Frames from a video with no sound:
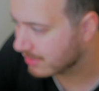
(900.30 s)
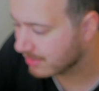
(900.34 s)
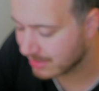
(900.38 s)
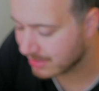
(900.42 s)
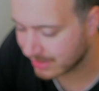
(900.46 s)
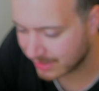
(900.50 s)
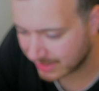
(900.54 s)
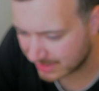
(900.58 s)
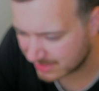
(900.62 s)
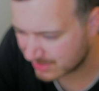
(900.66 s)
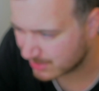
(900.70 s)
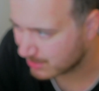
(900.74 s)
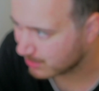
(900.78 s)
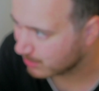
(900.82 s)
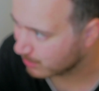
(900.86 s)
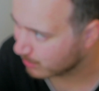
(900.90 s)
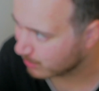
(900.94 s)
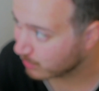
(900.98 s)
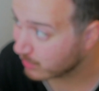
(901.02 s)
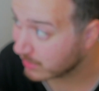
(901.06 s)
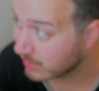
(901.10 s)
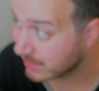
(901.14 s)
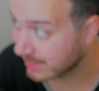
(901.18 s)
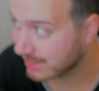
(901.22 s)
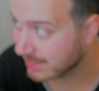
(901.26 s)
That's
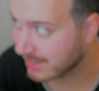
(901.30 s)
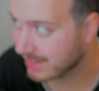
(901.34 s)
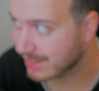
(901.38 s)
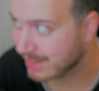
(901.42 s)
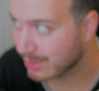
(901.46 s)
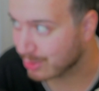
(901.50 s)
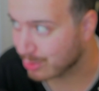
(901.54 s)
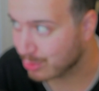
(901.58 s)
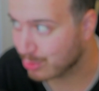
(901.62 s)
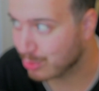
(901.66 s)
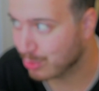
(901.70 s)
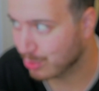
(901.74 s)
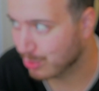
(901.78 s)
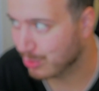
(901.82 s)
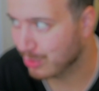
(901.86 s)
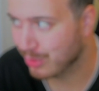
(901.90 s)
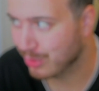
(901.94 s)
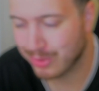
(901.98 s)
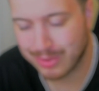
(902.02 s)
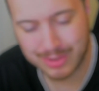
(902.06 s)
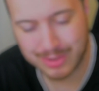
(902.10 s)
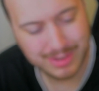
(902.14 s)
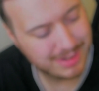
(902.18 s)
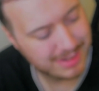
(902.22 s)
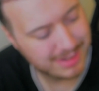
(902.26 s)
really cool.
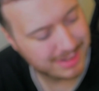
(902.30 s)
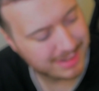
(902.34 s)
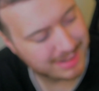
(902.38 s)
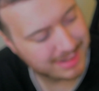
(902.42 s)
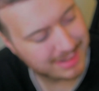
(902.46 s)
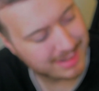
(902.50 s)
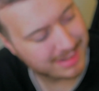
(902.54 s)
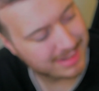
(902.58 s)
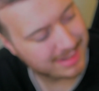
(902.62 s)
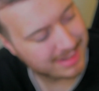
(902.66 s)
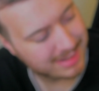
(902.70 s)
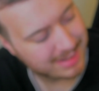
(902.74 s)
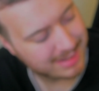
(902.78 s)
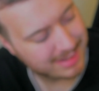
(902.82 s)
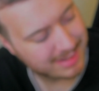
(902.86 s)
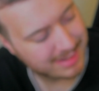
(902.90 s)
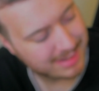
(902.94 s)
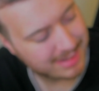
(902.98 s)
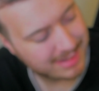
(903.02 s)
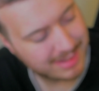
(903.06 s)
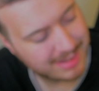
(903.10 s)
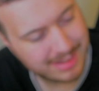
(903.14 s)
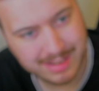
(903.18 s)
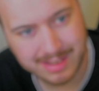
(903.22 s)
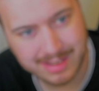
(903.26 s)

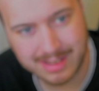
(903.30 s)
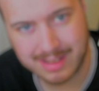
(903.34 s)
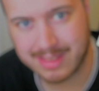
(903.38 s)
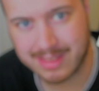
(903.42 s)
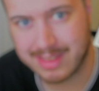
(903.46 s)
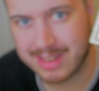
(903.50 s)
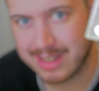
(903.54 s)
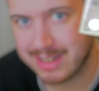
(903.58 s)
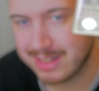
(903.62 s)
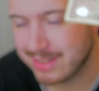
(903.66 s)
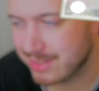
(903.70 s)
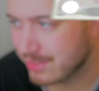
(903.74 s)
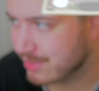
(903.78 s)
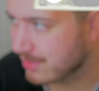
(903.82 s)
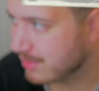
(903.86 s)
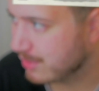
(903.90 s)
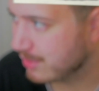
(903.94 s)
That is so